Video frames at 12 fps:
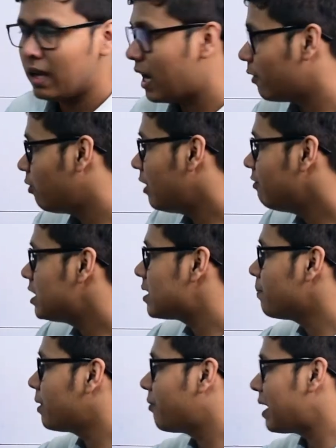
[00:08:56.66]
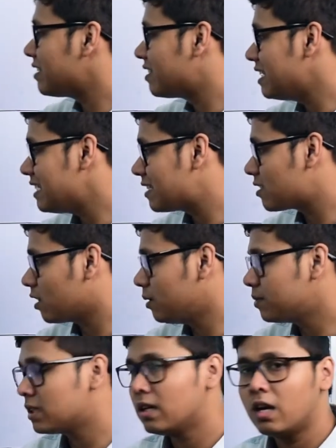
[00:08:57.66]
and when we simplify these
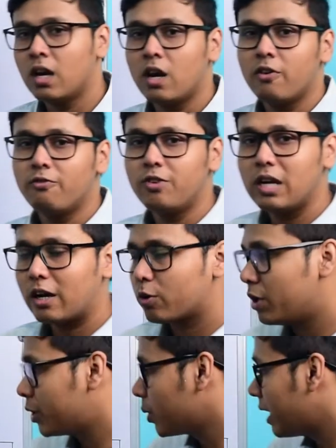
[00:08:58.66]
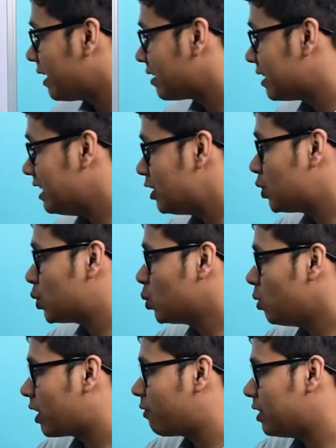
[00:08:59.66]
terms we are going to get these
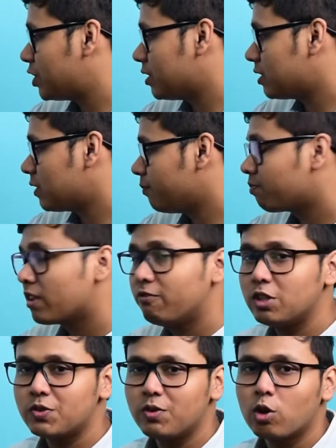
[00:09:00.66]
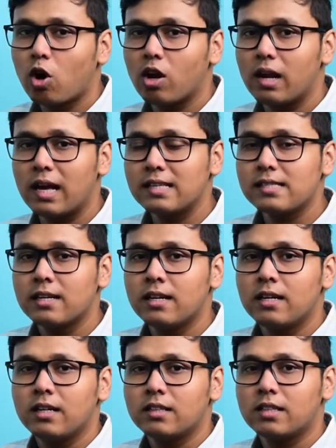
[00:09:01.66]
two equations, which we call as
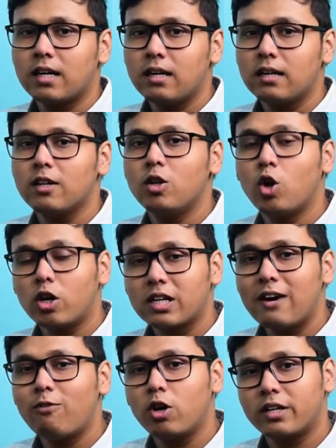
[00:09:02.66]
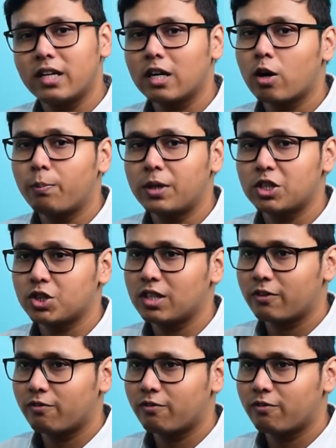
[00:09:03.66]
the Lotka-Volterra competition